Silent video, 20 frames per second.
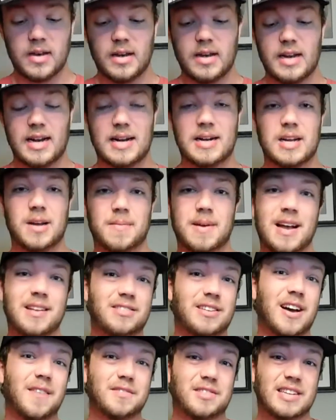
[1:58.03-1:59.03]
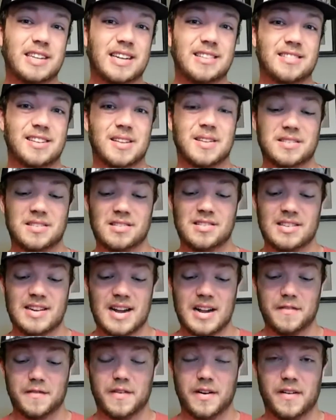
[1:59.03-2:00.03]
And as you obviously can tell, this is
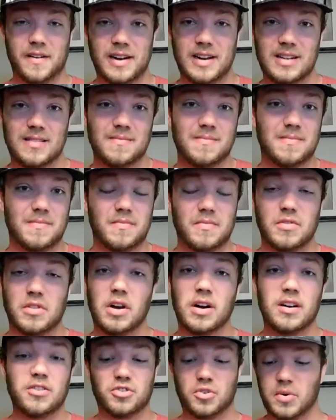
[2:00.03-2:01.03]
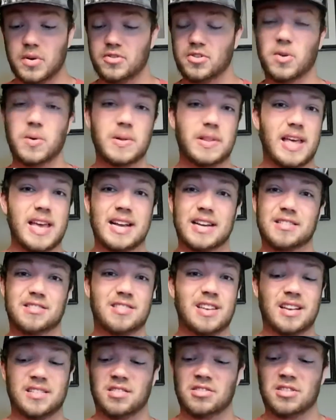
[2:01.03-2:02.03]
not a very large order. It's only like a
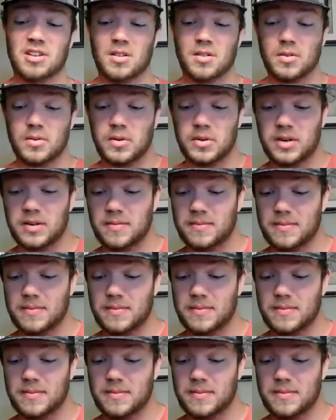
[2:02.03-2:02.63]
$60 order.